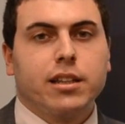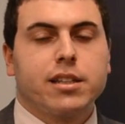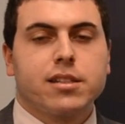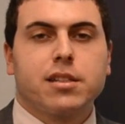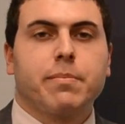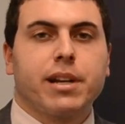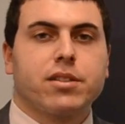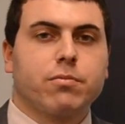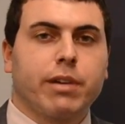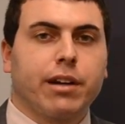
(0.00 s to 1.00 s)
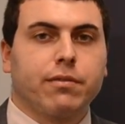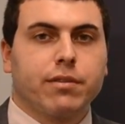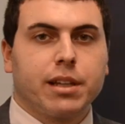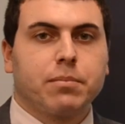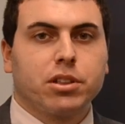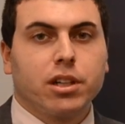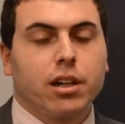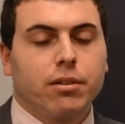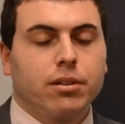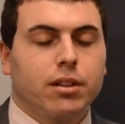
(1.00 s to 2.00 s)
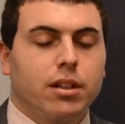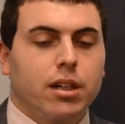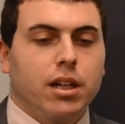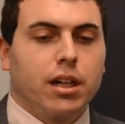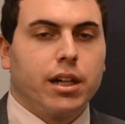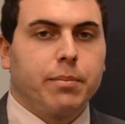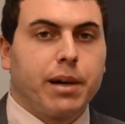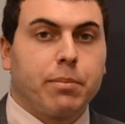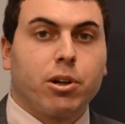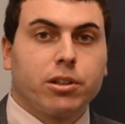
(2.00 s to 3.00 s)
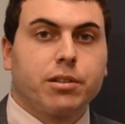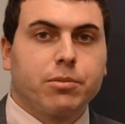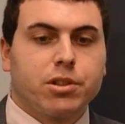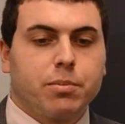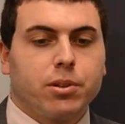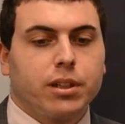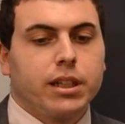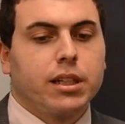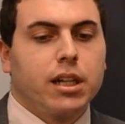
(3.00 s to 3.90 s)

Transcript: this is the best route for them to go by partnering with Chipotle.